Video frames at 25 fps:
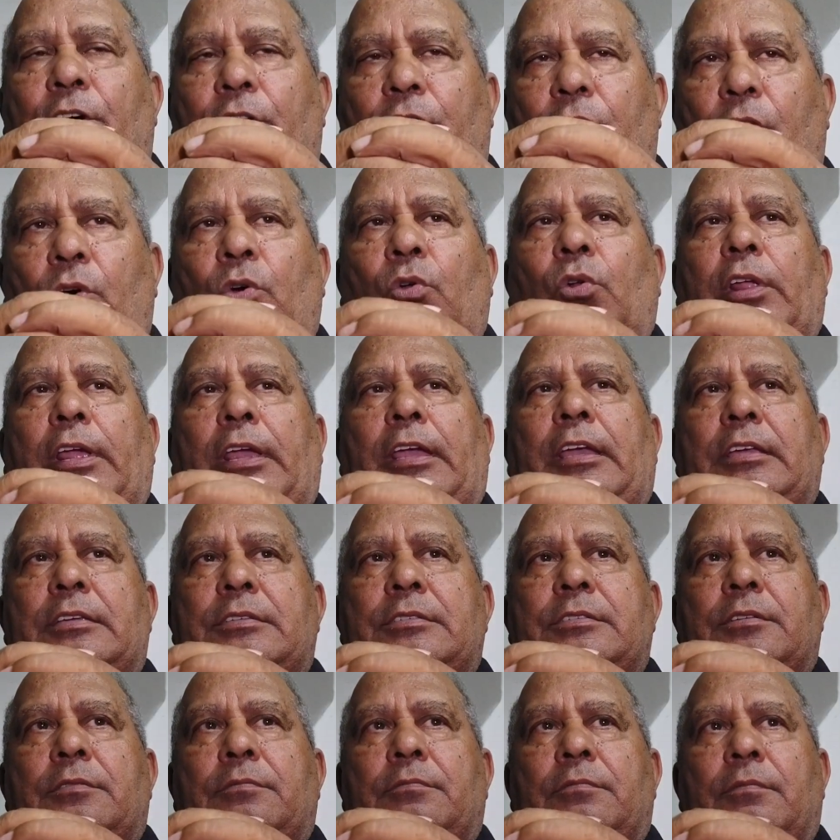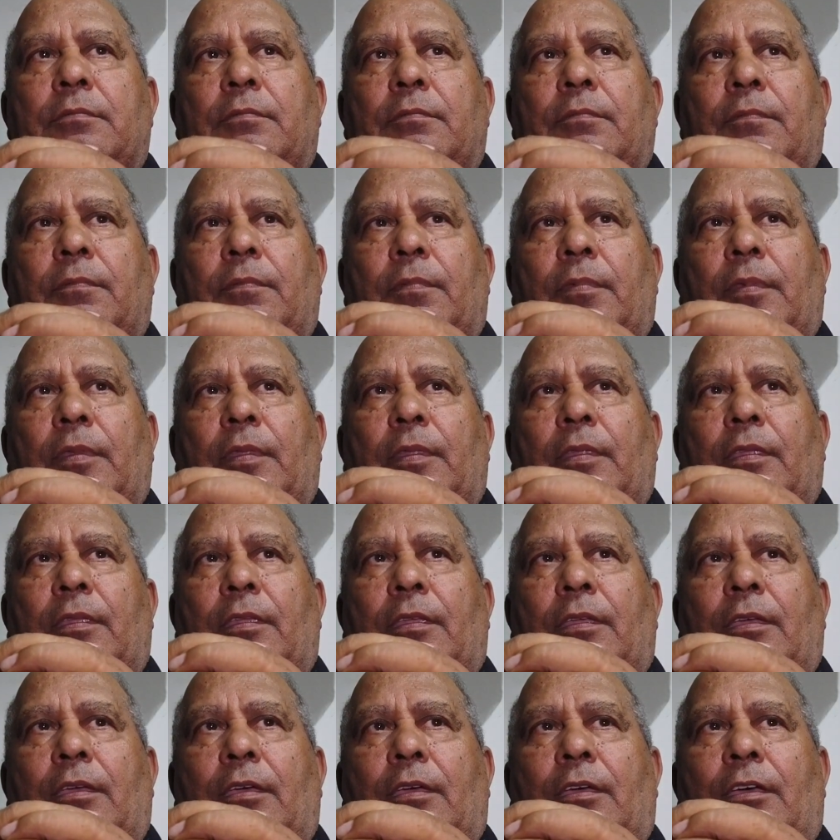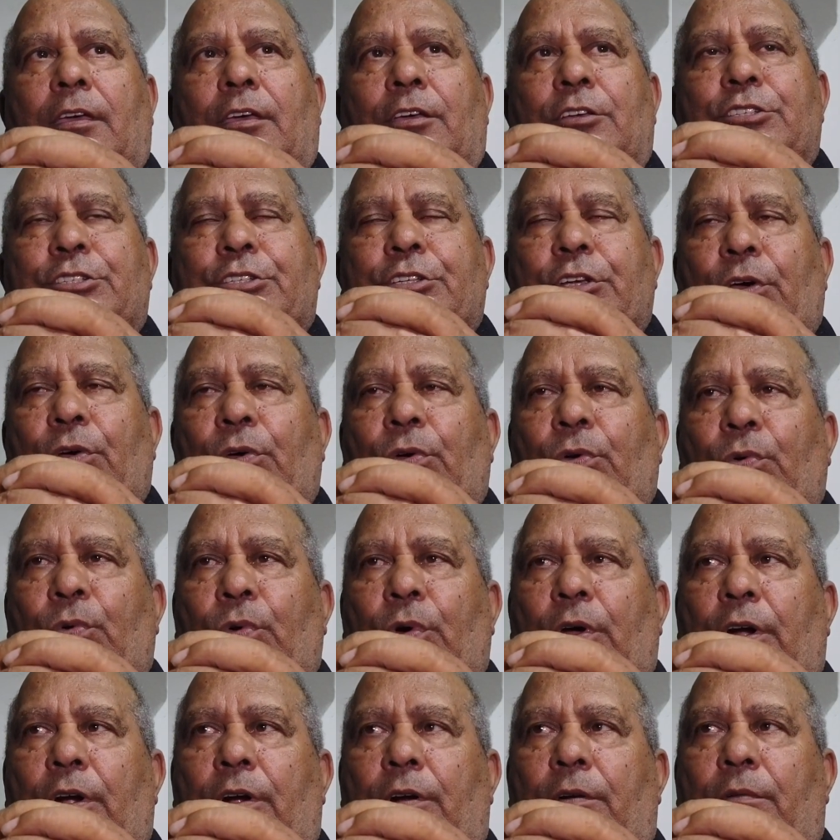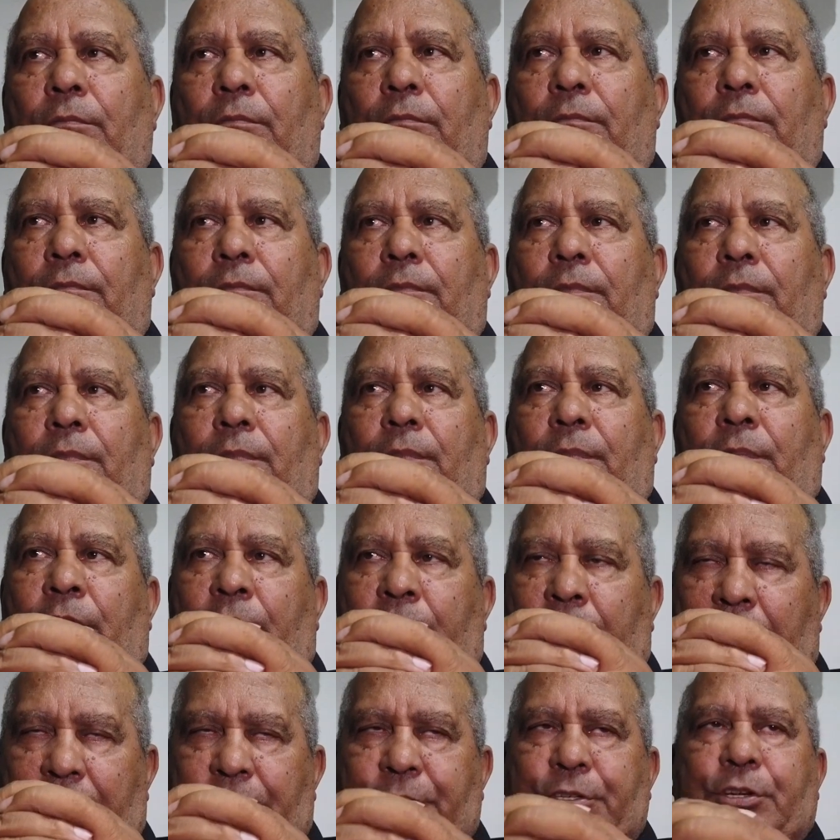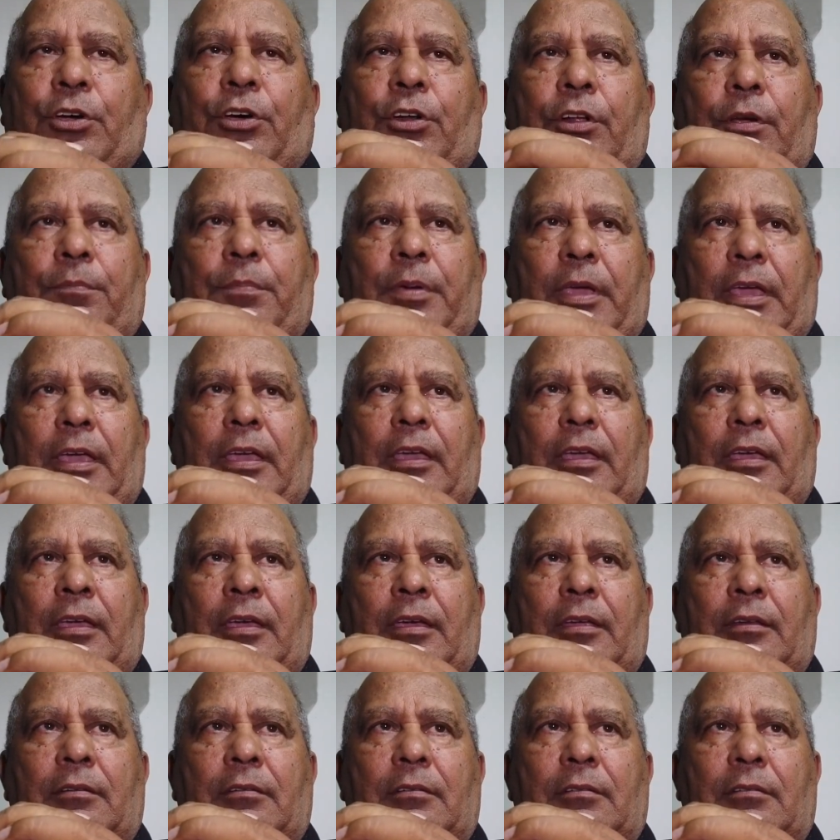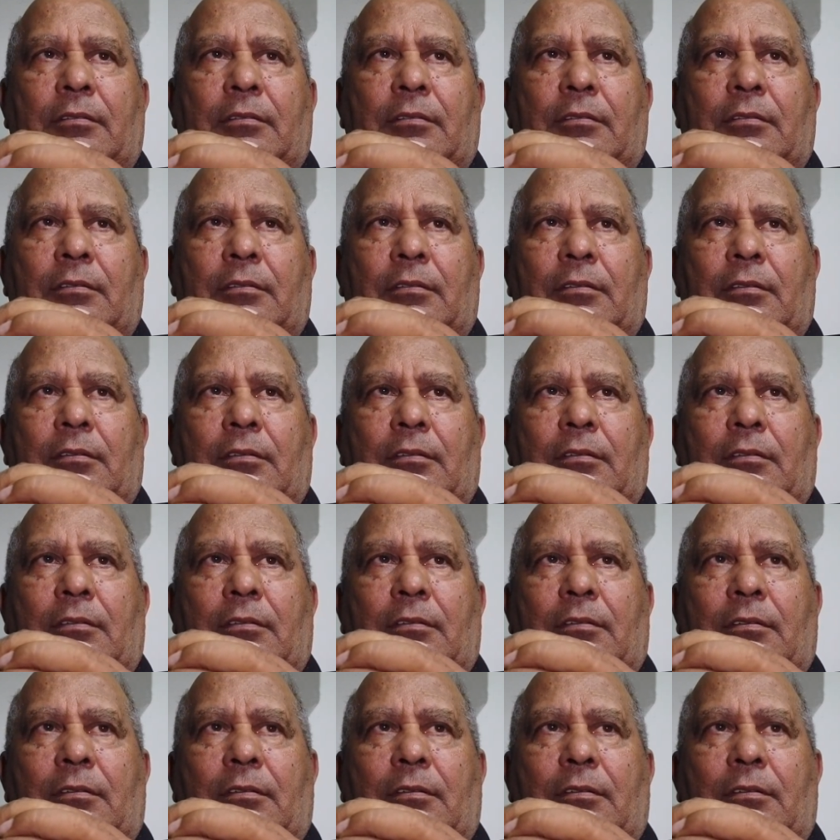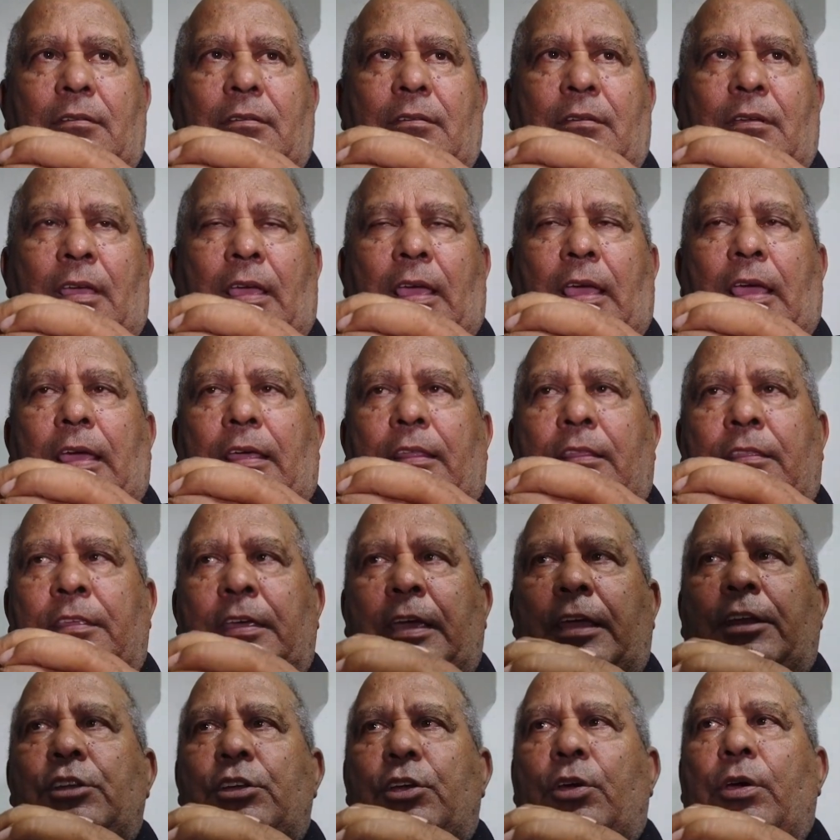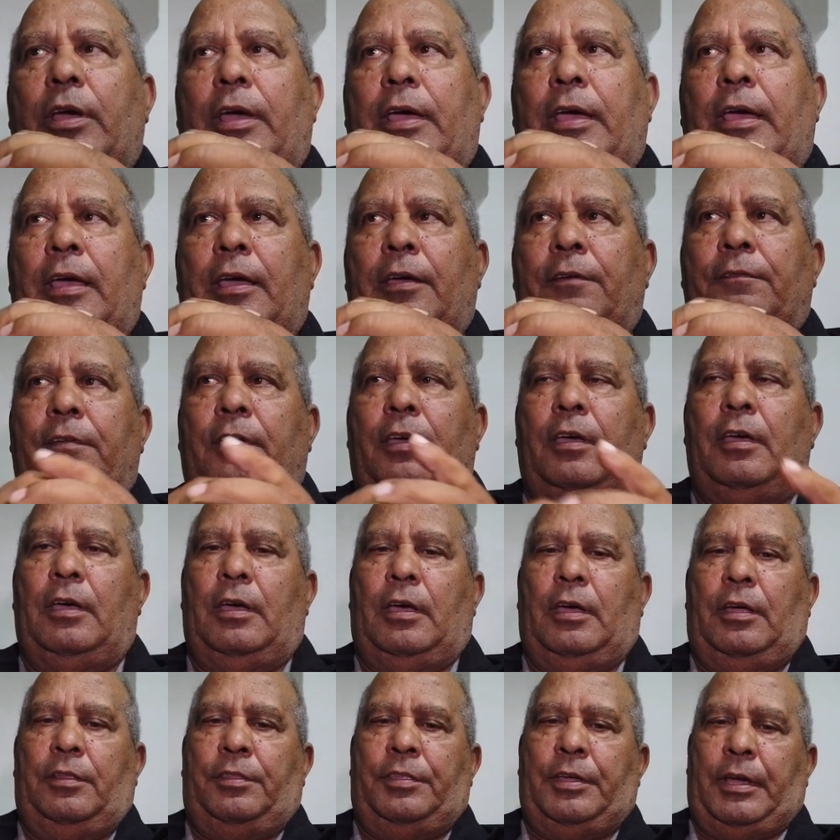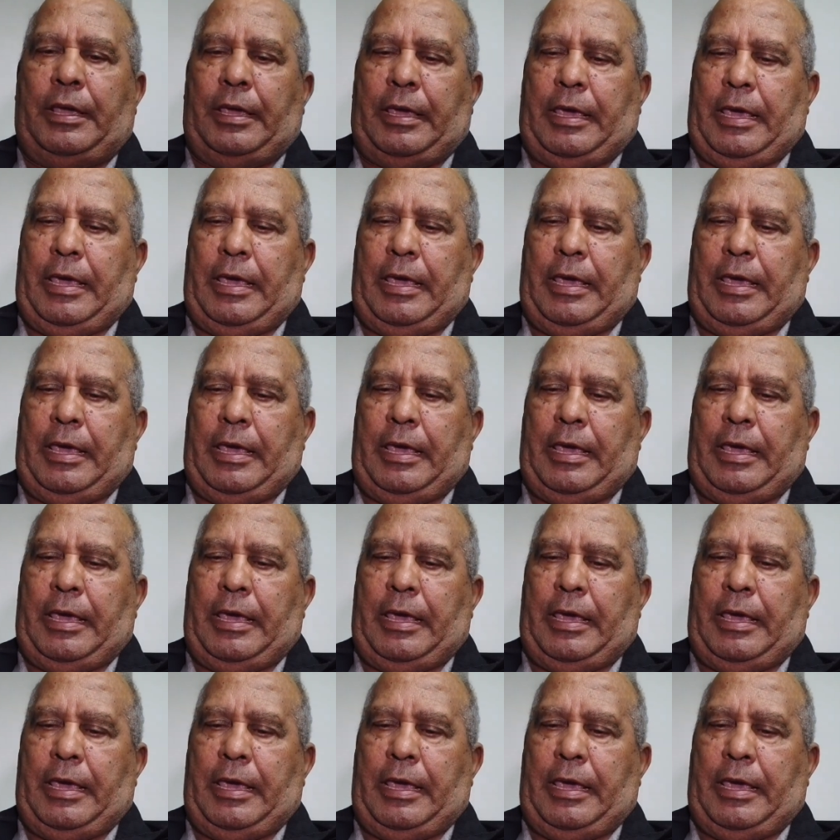the roll is. So that's got to be in. Then you have the